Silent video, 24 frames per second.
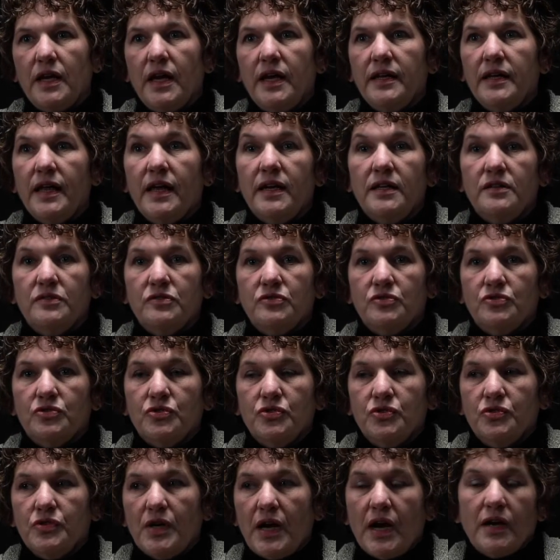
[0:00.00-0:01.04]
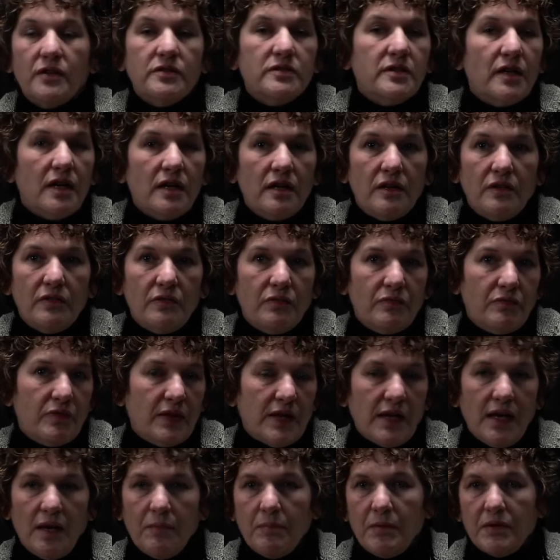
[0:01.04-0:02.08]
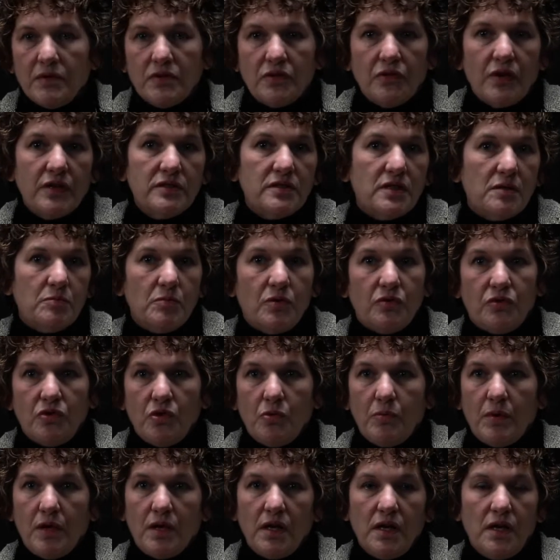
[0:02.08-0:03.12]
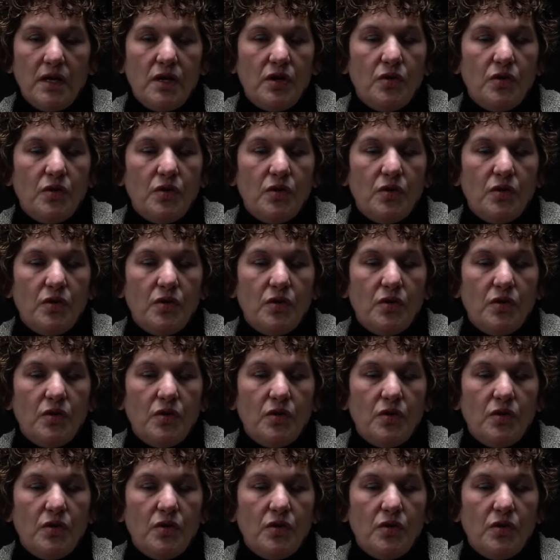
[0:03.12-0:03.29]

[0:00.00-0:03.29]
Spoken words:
And that is true outside of the campus, outside of Multnomah,